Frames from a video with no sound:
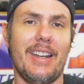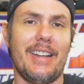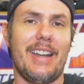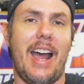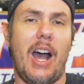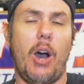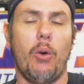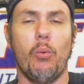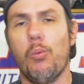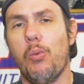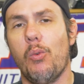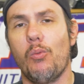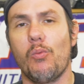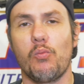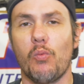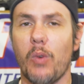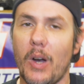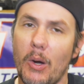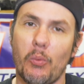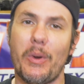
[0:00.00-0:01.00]
Now,
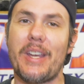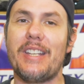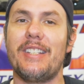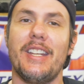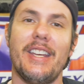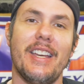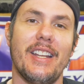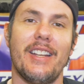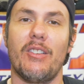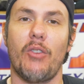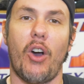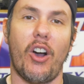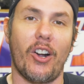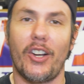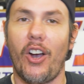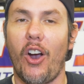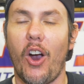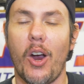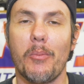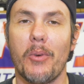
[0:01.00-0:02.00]
what we did on
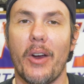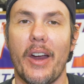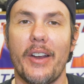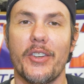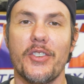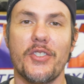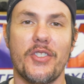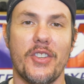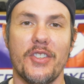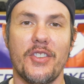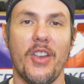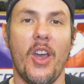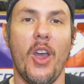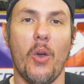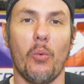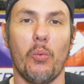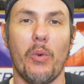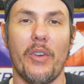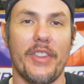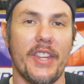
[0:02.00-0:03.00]
carburetors is
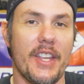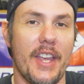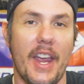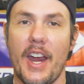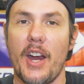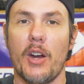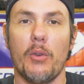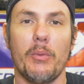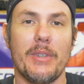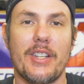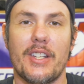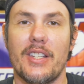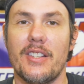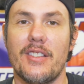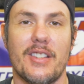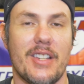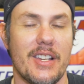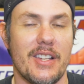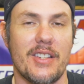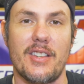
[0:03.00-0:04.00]
the air was
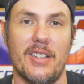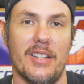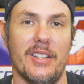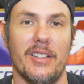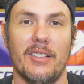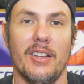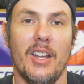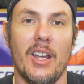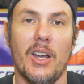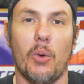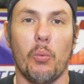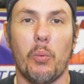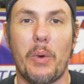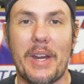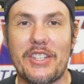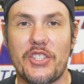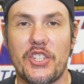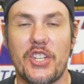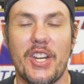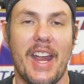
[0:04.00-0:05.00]
consistent.
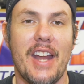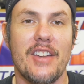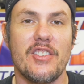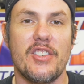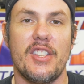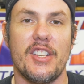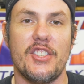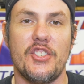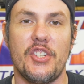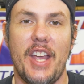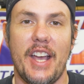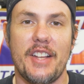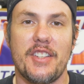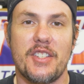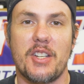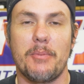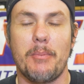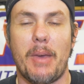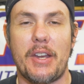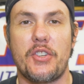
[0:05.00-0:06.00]
We changed the
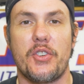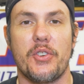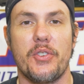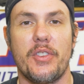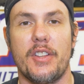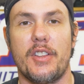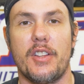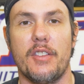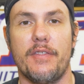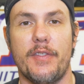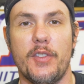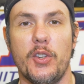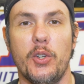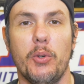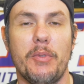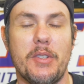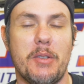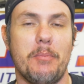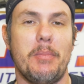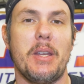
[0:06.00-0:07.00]
jets to make sure that the
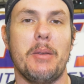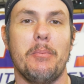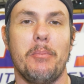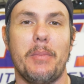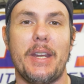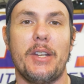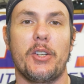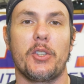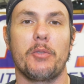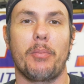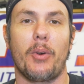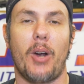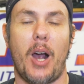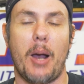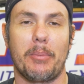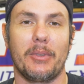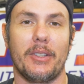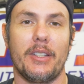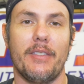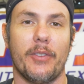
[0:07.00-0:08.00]
fuel was being metered
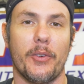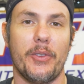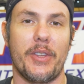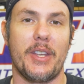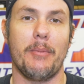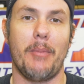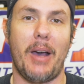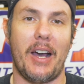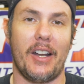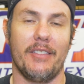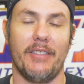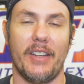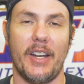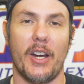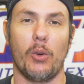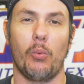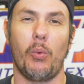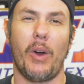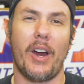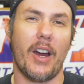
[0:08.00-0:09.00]
properly for the amount of
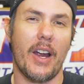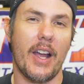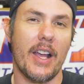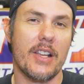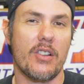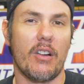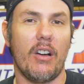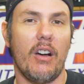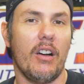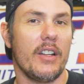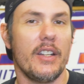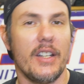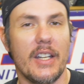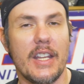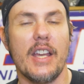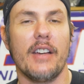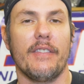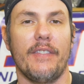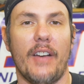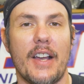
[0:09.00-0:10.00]
air. Whereas on an
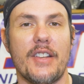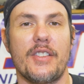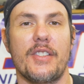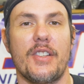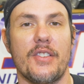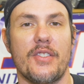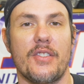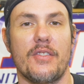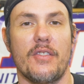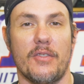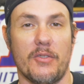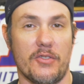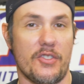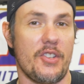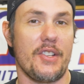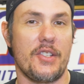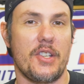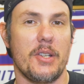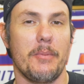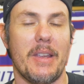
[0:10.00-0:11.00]
EFI
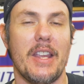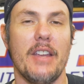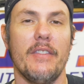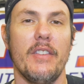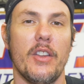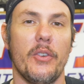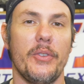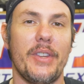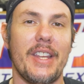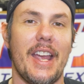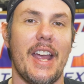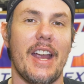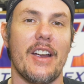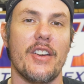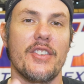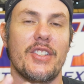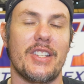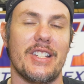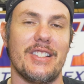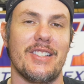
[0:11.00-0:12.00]
system, even though the
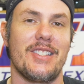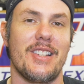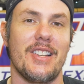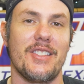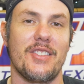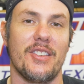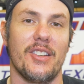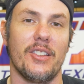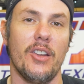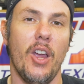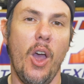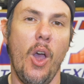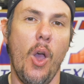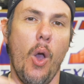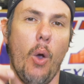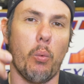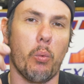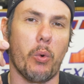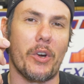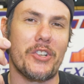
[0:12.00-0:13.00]
air is consistent,
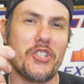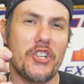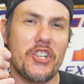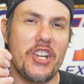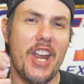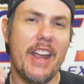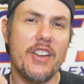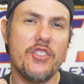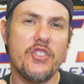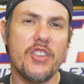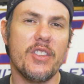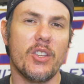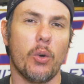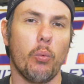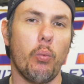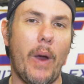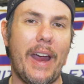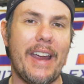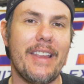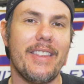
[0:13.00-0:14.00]
we're changing the
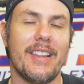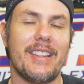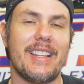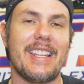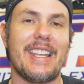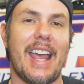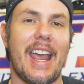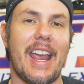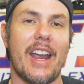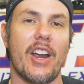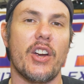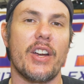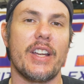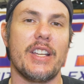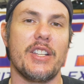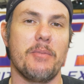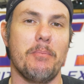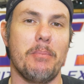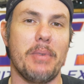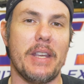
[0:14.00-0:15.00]
way that the air
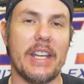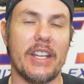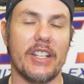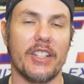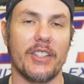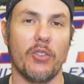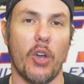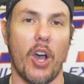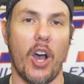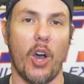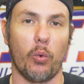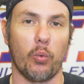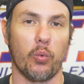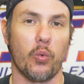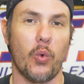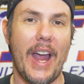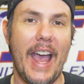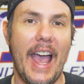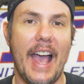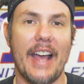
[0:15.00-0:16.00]
is being
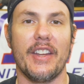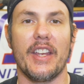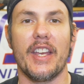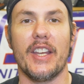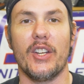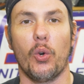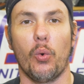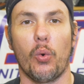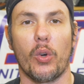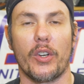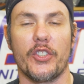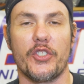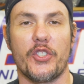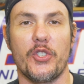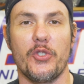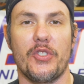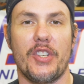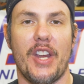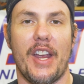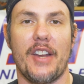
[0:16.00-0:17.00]
read in order
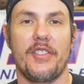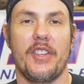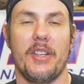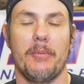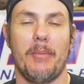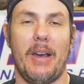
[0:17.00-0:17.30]
to change the